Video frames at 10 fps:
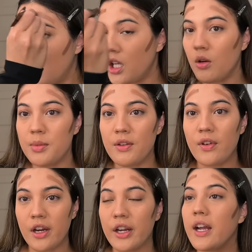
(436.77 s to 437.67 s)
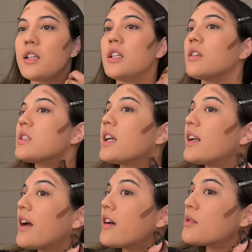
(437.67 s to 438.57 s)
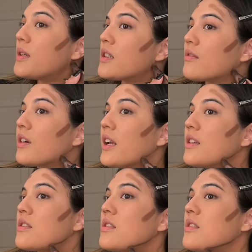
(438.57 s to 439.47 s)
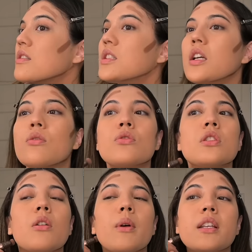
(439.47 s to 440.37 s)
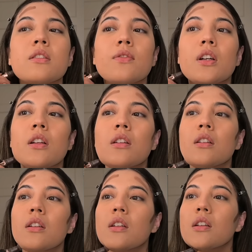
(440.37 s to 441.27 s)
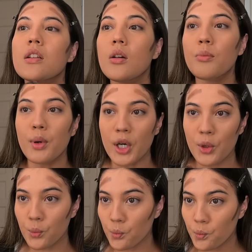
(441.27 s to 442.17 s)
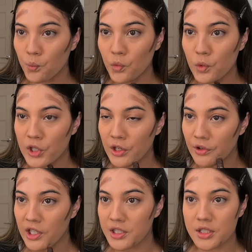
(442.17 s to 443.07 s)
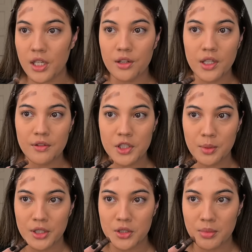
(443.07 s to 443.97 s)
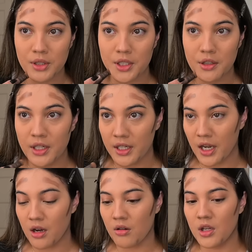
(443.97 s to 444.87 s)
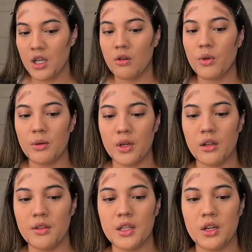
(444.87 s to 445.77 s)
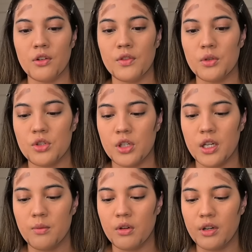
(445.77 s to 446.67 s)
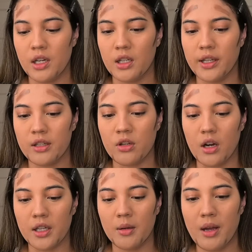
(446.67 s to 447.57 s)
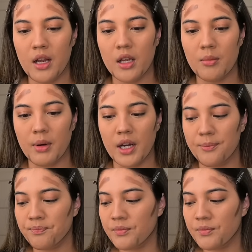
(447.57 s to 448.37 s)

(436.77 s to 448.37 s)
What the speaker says: It would be very ideal to get a house because rent is just so wasteful, but we're not ready to take on that responsibility right now. We will in the near future and we're already like talking about it, but